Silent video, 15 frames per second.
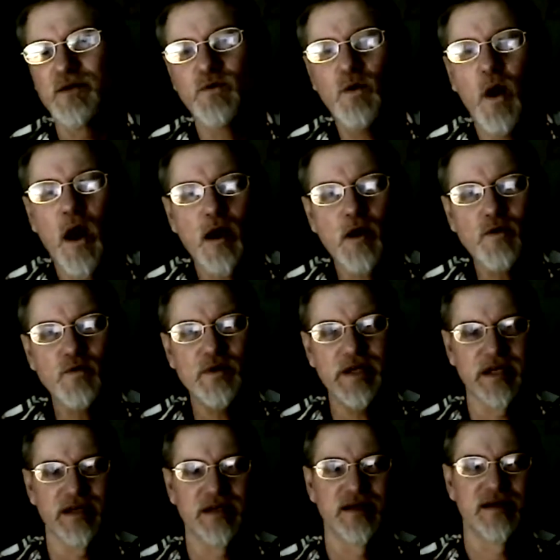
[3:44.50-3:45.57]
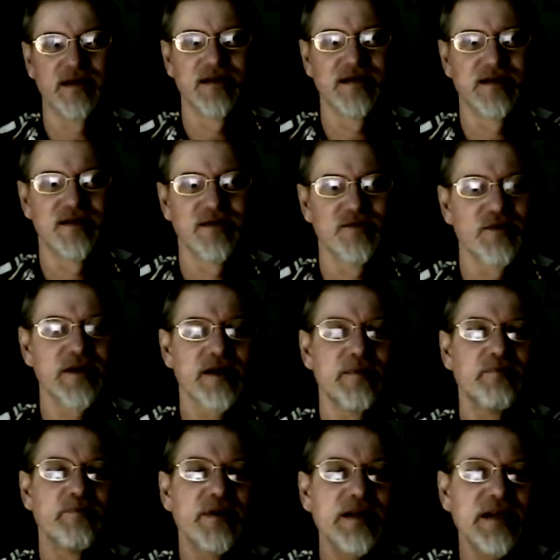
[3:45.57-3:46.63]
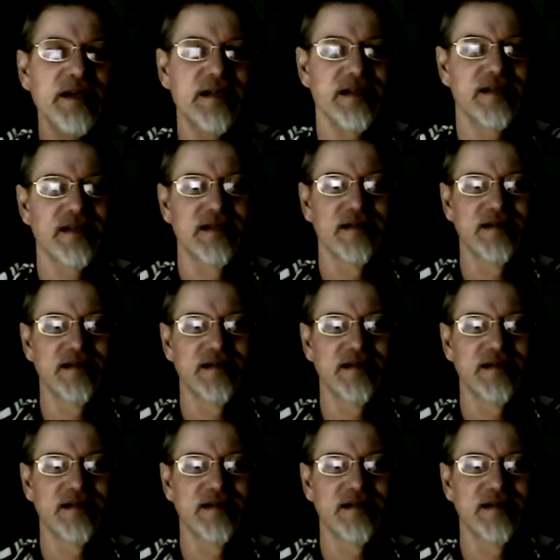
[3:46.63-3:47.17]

Who are we? We're complete.